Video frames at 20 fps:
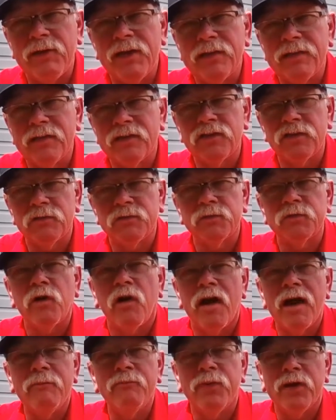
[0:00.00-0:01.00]
Hit the
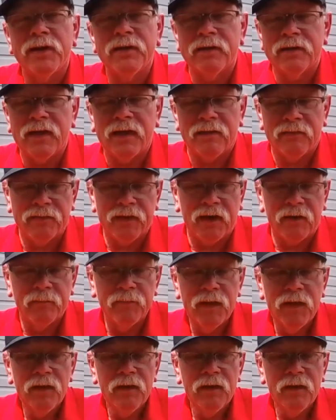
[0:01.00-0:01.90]
subscribe button down there.